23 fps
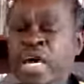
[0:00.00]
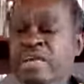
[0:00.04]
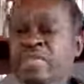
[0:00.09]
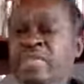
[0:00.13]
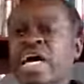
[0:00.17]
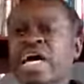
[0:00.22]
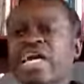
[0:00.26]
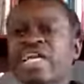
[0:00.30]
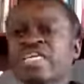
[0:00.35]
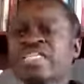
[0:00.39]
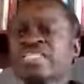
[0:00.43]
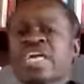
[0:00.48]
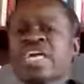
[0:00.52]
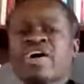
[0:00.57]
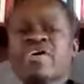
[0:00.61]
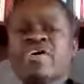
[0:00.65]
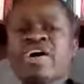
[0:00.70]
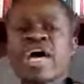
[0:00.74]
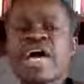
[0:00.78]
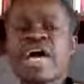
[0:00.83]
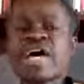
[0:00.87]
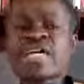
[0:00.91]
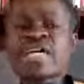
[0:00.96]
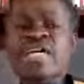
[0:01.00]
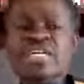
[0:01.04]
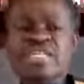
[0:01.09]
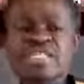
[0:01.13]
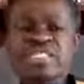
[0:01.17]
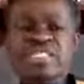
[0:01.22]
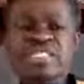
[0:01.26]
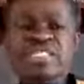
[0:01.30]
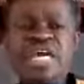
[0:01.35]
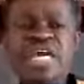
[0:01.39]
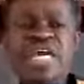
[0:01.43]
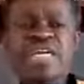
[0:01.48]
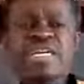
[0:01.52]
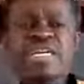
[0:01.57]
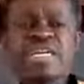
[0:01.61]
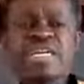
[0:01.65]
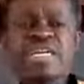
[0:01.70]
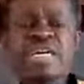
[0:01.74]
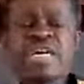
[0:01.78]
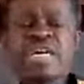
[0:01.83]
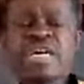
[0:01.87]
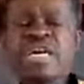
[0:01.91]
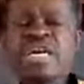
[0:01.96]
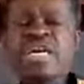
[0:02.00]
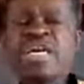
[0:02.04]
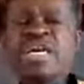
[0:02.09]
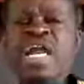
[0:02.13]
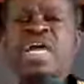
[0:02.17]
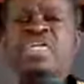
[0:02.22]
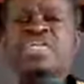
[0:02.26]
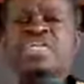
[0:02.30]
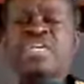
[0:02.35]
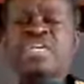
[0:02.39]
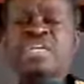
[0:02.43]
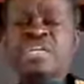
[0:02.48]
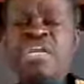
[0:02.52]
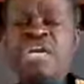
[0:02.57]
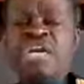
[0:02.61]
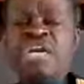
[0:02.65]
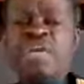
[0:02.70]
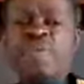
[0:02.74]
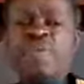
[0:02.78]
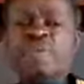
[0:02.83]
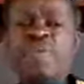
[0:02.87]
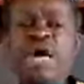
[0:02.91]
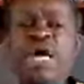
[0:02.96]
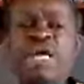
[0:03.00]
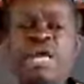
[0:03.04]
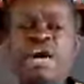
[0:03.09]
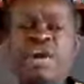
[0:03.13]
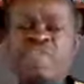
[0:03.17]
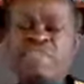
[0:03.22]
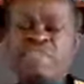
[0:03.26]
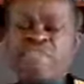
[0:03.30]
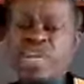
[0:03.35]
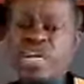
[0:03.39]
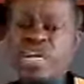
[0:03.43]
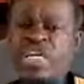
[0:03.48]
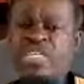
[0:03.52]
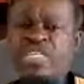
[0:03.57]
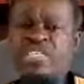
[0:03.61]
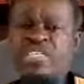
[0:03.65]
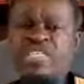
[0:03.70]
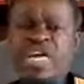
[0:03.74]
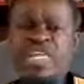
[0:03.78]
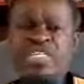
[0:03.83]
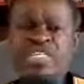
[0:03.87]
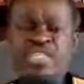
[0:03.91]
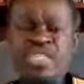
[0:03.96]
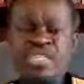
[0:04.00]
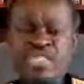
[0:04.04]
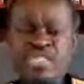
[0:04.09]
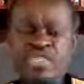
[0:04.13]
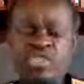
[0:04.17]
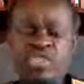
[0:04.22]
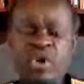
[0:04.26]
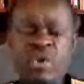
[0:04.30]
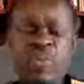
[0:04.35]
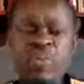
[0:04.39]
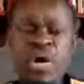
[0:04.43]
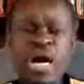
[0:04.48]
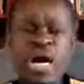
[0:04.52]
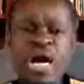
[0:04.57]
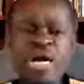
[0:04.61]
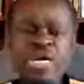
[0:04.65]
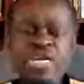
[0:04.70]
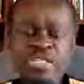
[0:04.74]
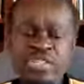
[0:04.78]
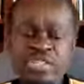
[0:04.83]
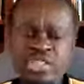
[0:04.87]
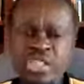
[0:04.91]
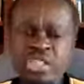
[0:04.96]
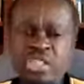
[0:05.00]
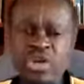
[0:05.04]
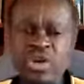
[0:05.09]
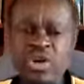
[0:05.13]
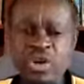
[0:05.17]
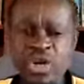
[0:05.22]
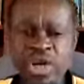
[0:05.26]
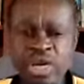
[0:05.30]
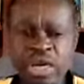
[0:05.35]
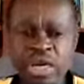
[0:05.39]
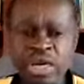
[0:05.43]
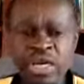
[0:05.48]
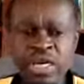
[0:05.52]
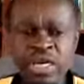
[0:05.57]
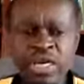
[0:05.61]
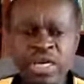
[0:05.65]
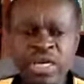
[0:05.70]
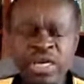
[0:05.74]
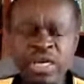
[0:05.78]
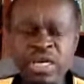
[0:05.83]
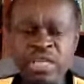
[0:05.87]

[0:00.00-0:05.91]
And that is how I understand latter-day Pan-Africans such as Thomas Isidore